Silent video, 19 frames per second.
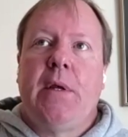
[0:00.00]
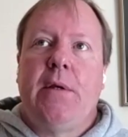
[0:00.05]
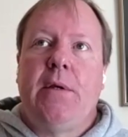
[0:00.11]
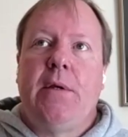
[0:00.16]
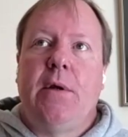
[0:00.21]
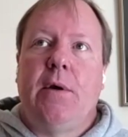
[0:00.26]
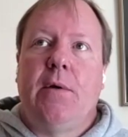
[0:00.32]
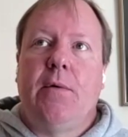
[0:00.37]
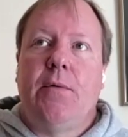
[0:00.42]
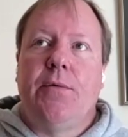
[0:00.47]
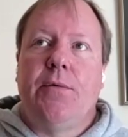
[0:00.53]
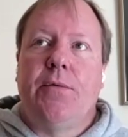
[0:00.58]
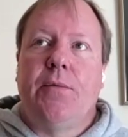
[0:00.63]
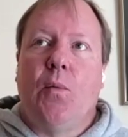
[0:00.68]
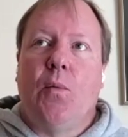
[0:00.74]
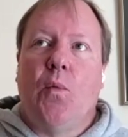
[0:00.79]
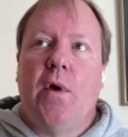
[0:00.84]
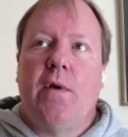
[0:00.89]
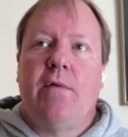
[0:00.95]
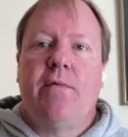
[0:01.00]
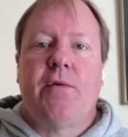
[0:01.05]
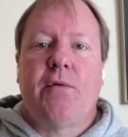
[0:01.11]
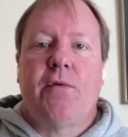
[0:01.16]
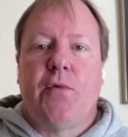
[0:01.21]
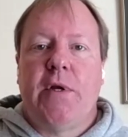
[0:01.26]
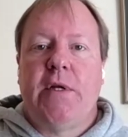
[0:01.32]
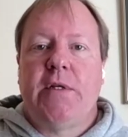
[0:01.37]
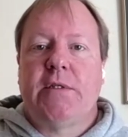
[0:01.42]
you know, one of
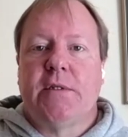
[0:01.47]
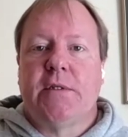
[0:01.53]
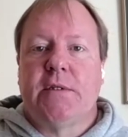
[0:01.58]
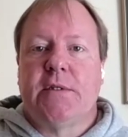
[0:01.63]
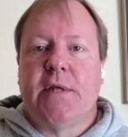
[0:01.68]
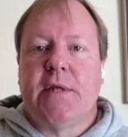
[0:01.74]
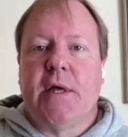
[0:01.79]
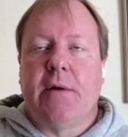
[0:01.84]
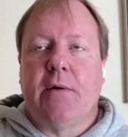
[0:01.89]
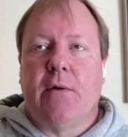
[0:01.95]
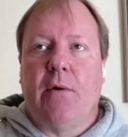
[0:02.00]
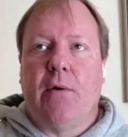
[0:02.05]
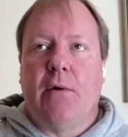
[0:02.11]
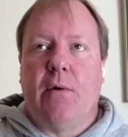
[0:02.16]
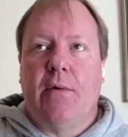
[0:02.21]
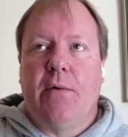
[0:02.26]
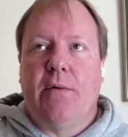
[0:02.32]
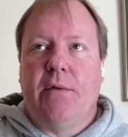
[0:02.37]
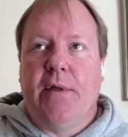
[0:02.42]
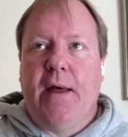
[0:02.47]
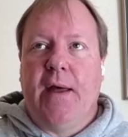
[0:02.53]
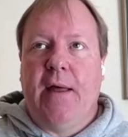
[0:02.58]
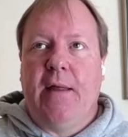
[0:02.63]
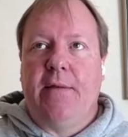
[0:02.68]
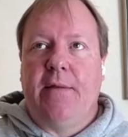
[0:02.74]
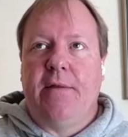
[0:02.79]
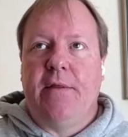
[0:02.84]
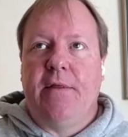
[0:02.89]
the reasons that
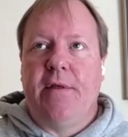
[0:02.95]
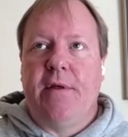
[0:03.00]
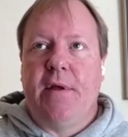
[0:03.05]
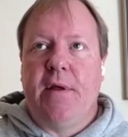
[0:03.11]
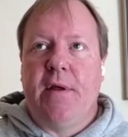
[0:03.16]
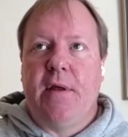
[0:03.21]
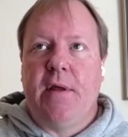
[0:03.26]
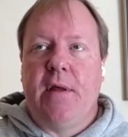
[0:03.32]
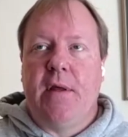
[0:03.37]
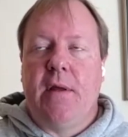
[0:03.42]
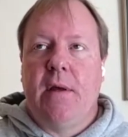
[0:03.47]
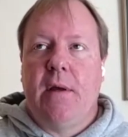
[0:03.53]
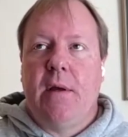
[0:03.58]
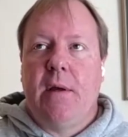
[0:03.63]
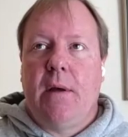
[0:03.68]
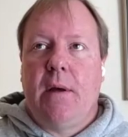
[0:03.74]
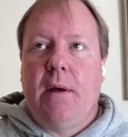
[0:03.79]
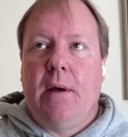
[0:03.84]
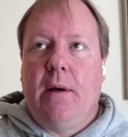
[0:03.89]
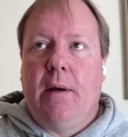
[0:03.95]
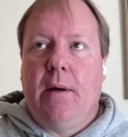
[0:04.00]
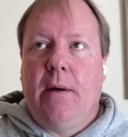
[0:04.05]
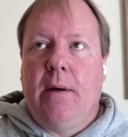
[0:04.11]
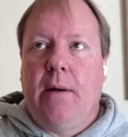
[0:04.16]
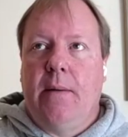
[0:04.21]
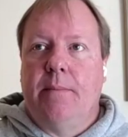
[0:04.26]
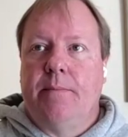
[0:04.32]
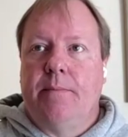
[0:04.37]
the
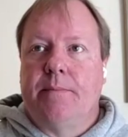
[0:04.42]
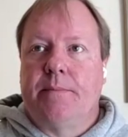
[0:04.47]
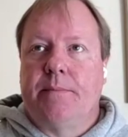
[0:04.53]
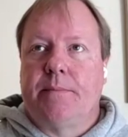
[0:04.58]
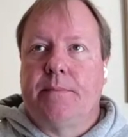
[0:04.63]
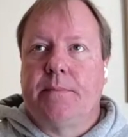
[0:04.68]
ongoing